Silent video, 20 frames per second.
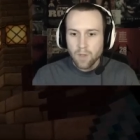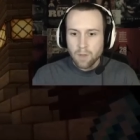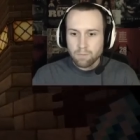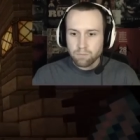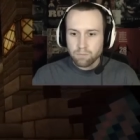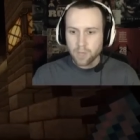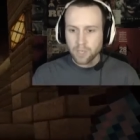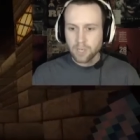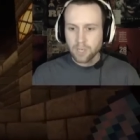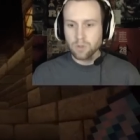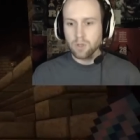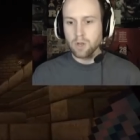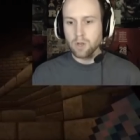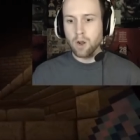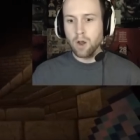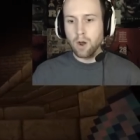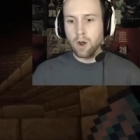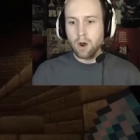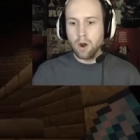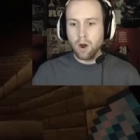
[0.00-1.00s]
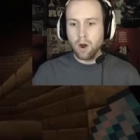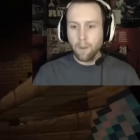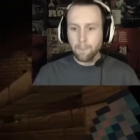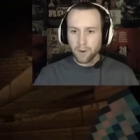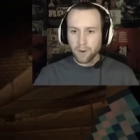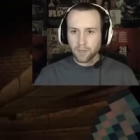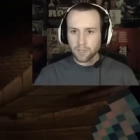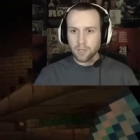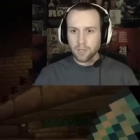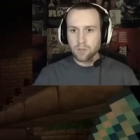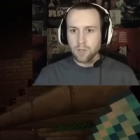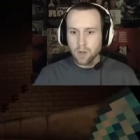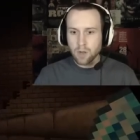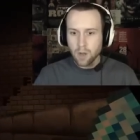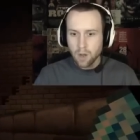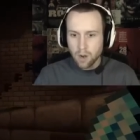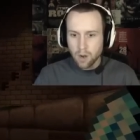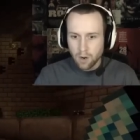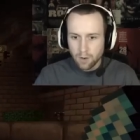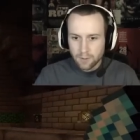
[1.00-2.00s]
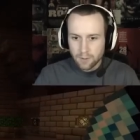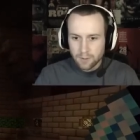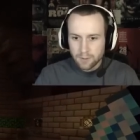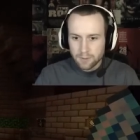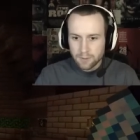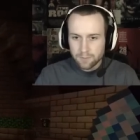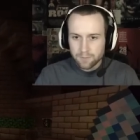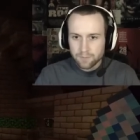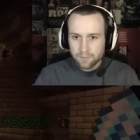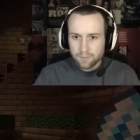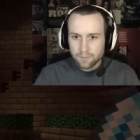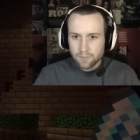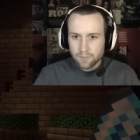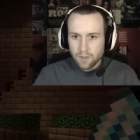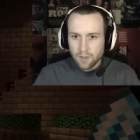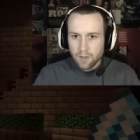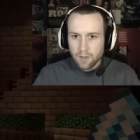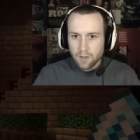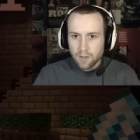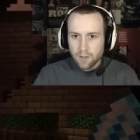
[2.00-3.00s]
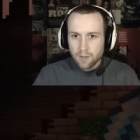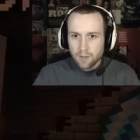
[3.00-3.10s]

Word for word: Breaking the Hey, law. hey, uh, nice. Did you hear about the secret boss?